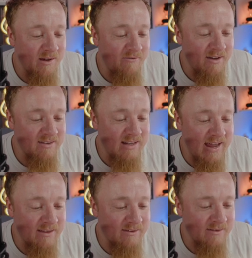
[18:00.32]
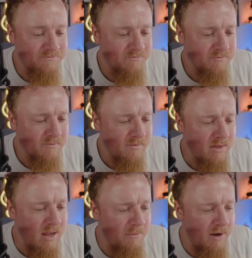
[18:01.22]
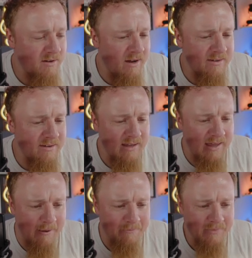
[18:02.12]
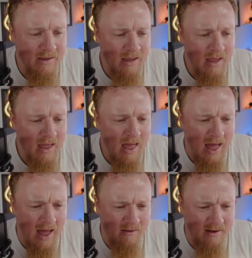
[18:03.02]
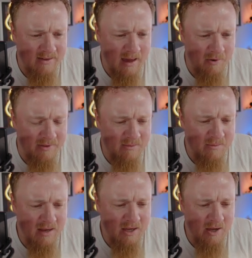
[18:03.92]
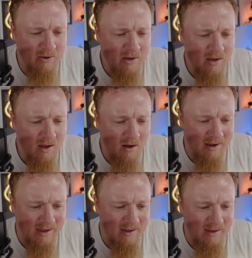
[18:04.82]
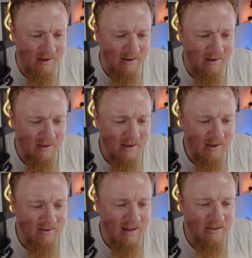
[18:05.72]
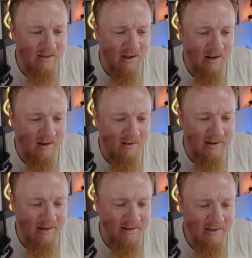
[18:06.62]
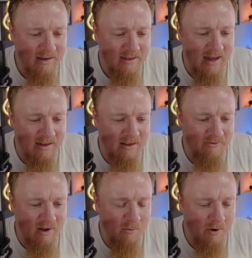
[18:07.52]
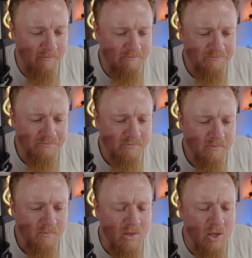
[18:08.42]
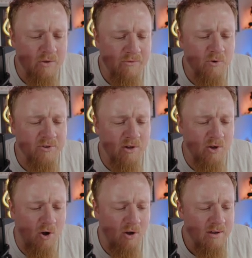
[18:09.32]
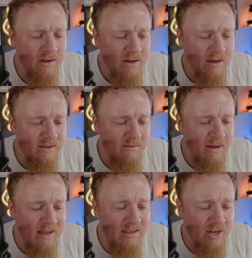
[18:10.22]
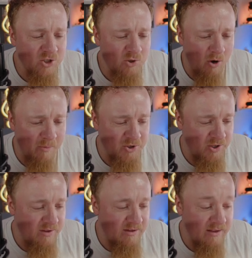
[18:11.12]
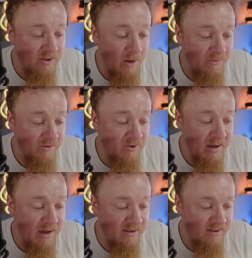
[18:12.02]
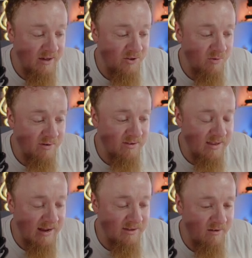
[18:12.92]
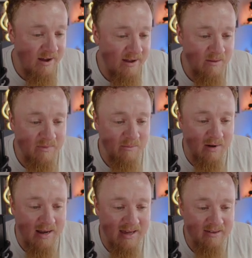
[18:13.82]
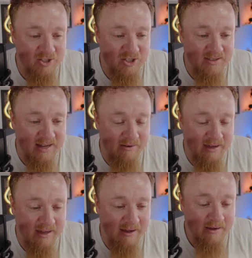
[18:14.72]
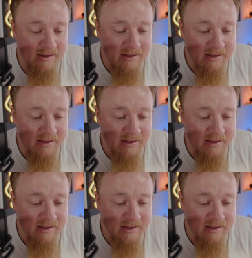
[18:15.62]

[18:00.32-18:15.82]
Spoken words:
So if I select my title again, and I tap on this menu, I can center align the text if I want. I've also got some additional options in terms of spacing. So I'm going to select the items in my list just down here,